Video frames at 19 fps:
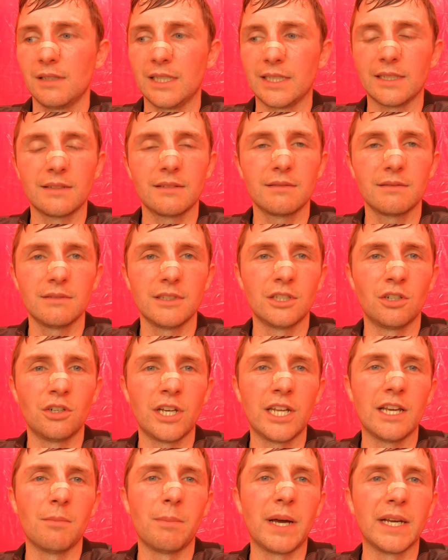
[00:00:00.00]
like, you know,
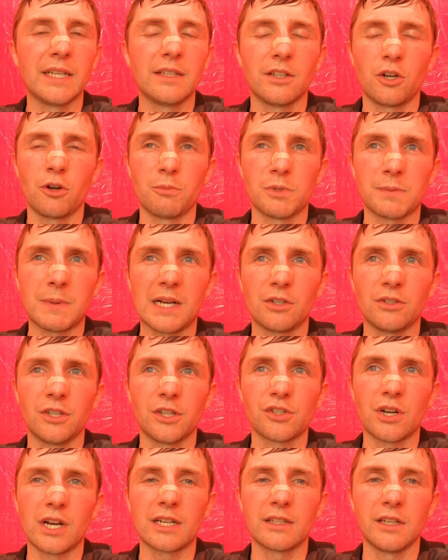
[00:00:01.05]
hit a bike that comes back on the
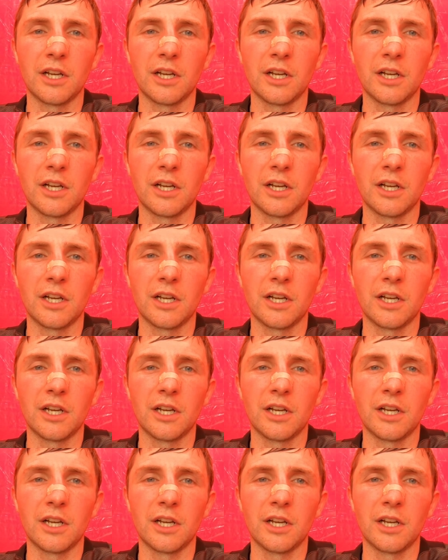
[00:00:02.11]
track